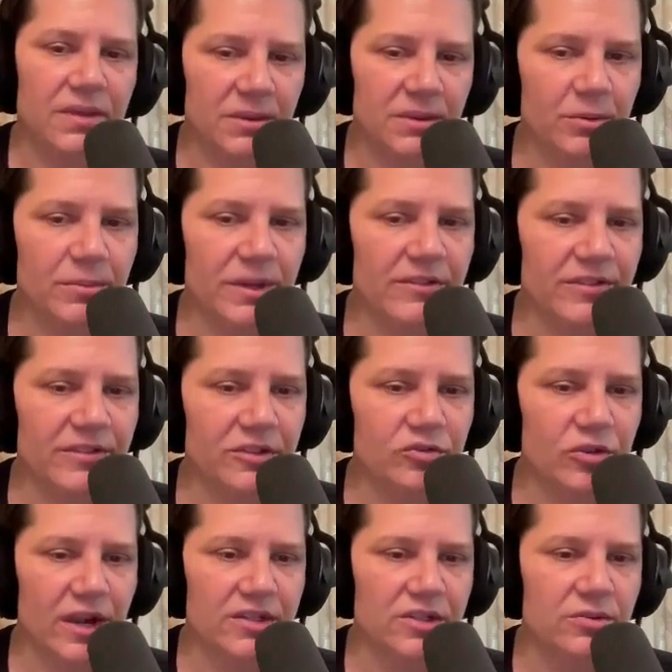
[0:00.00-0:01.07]
People may feel
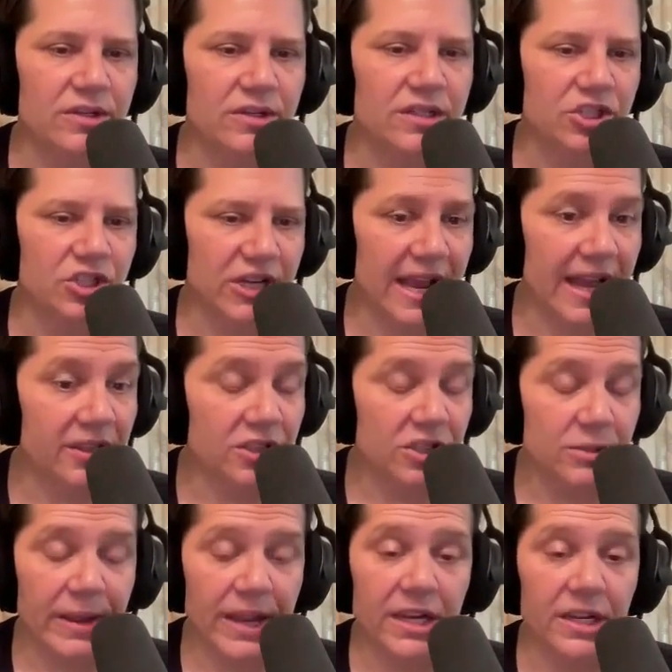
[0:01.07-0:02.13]
drawn to it,
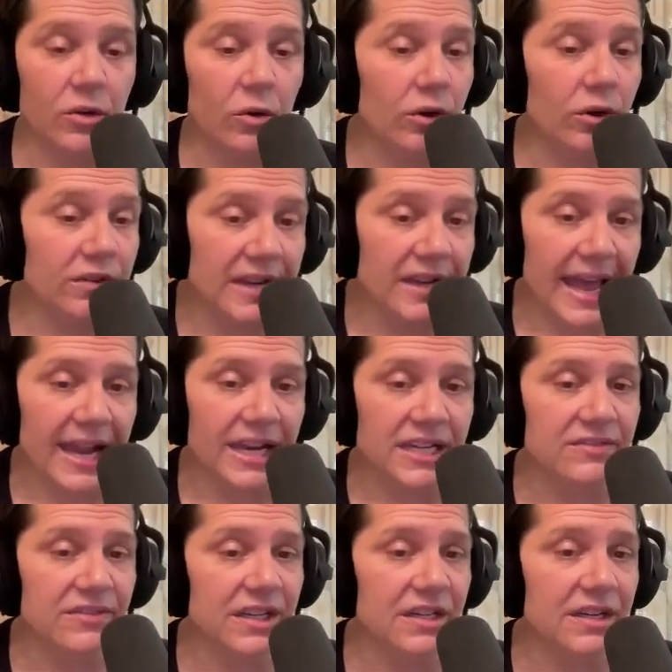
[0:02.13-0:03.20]
challenged by it, or even
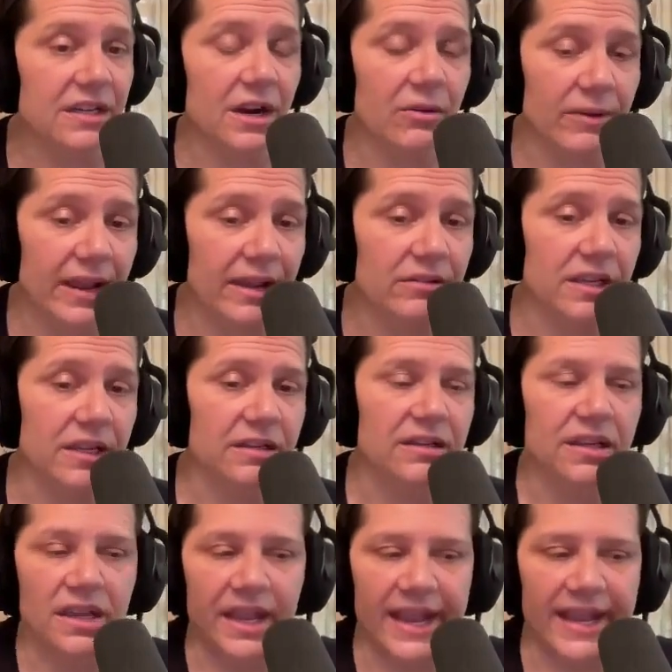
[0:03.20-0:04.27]
activated around it.
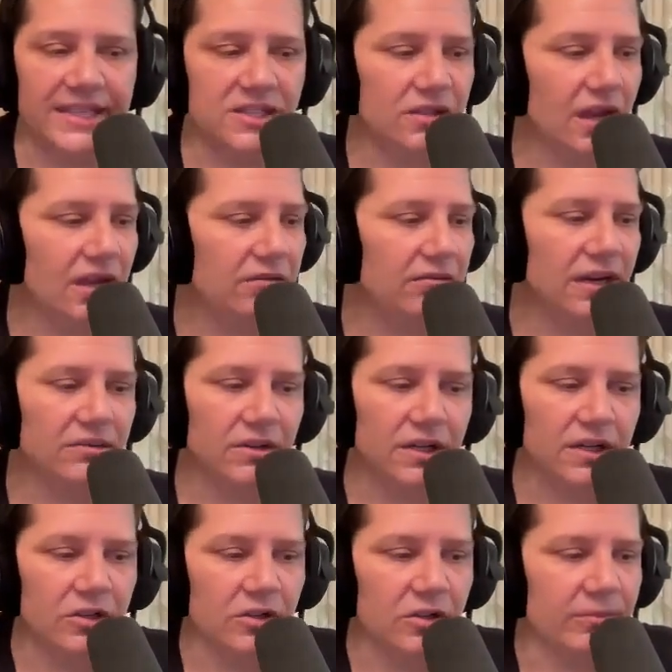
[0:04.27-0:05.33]
It's not right,
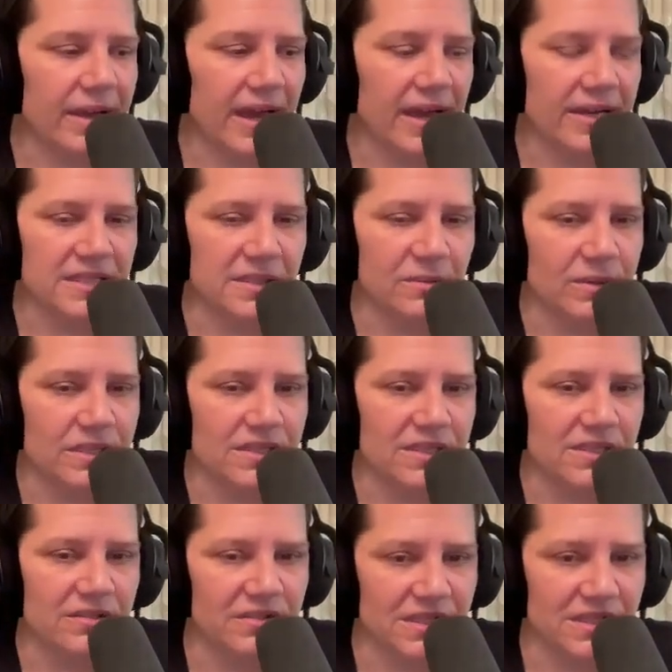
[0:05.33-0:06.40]
wrong, good or bad. It's the
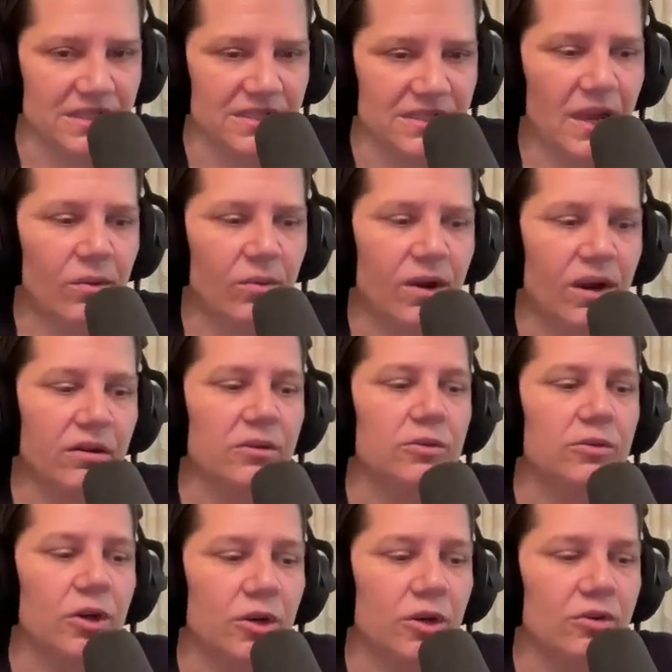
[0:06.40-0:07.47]
business of business. We're here to
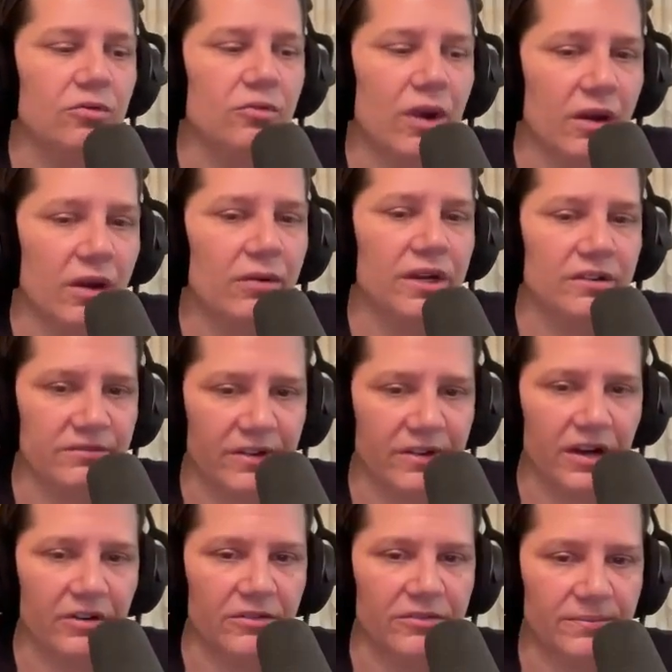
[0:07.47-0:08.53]
learn, grow, and
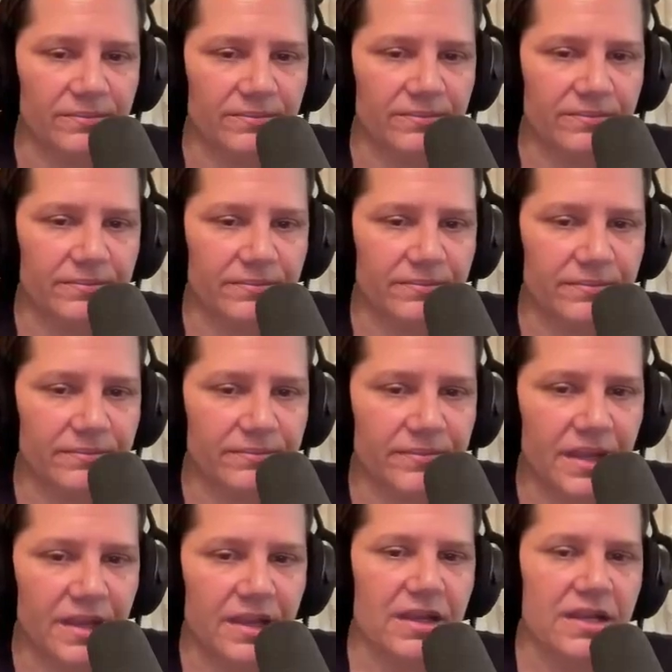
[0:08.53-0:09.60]
evolve.
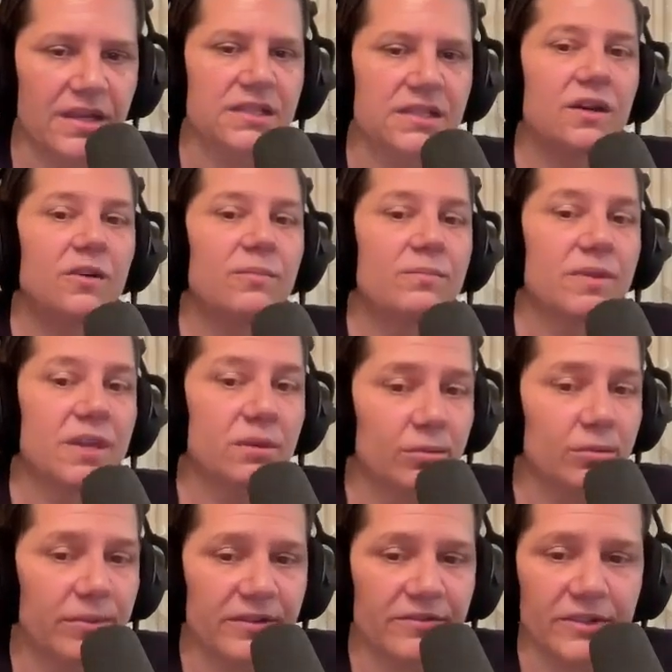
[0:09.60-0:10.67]
So
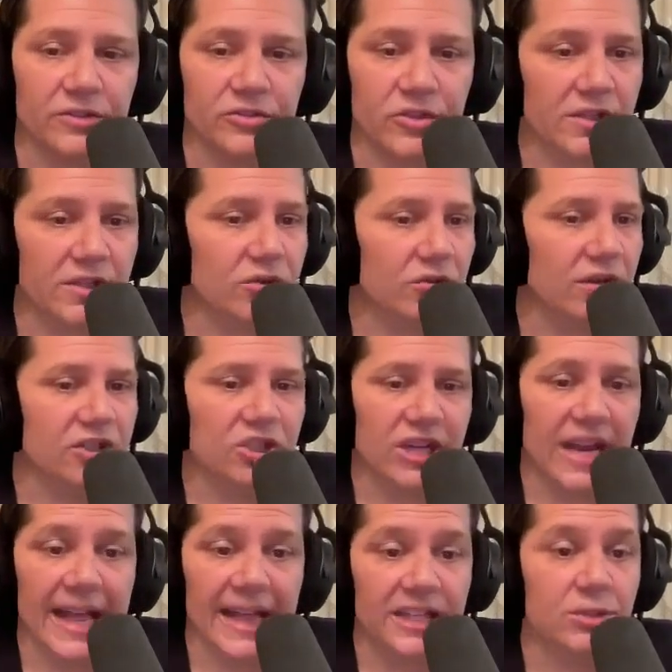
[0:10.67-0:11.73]
people may feel drawn to it,
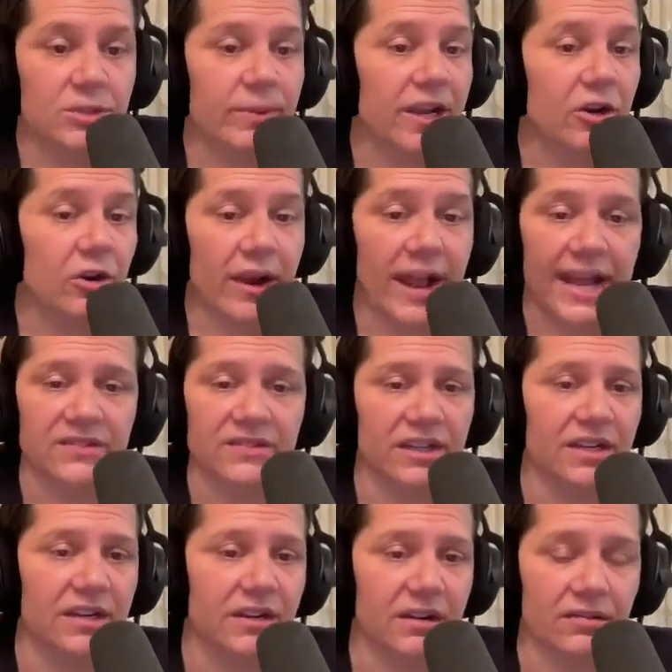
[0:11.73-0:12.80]
challenged by it, or
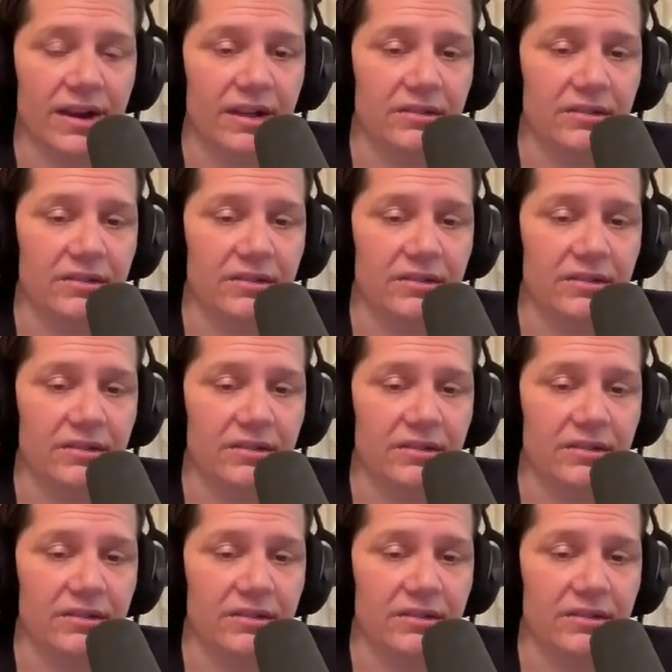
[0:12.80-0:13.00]
activated